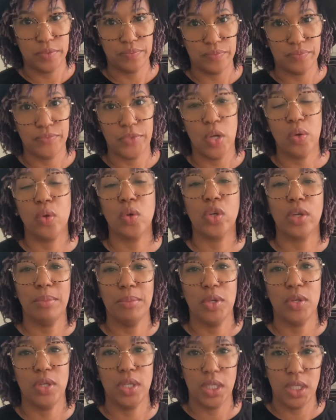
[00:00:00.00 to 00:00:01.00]
Local
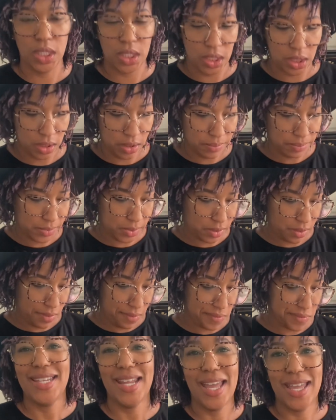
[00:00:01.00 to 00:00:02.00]
community clubs.
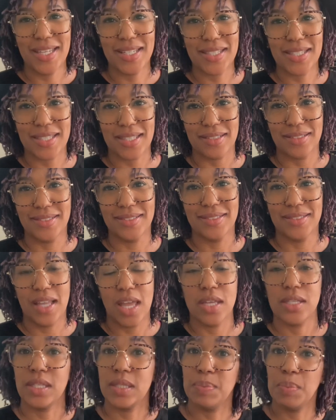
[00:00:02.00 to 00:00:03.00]
Next,
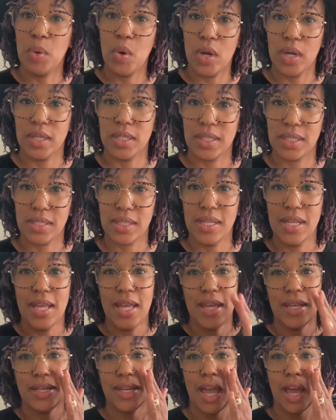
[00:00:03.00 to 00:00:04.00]
sports.
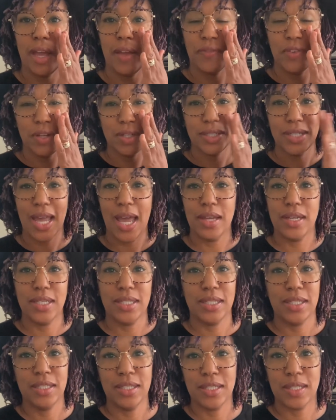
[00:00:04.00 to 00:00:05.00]
Now, if your child
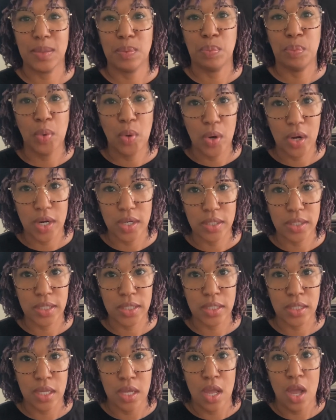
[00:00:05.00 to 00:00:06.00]
is in
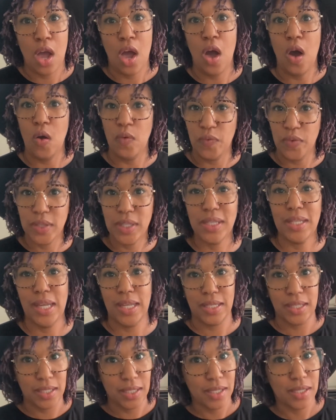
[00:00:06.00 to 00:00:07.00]
sports, hopefully they
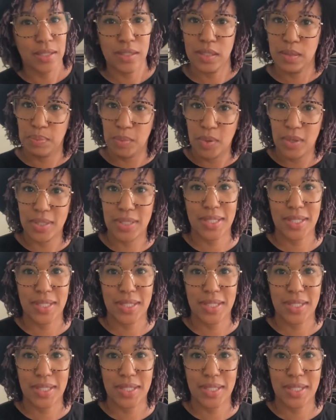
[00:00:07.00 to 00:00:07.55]
can get a sports